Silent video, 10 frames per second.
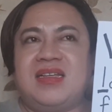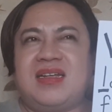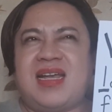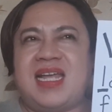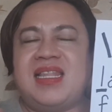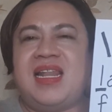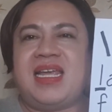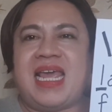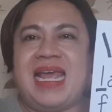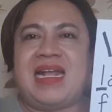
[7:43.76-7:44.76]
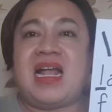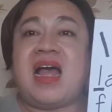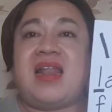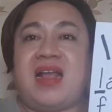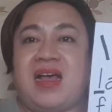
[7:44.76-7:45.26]
kind of like a
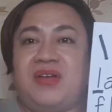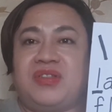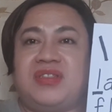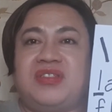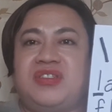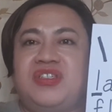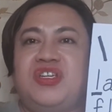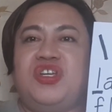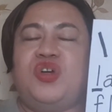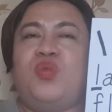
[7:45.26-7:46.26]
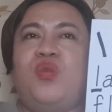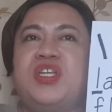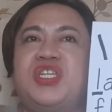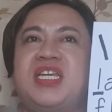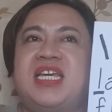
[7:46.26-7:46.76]
cutout,
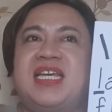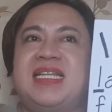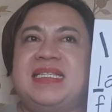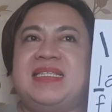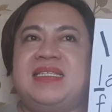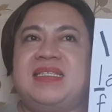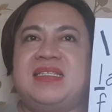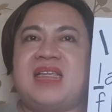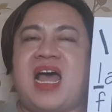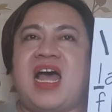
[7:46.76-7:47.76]
which is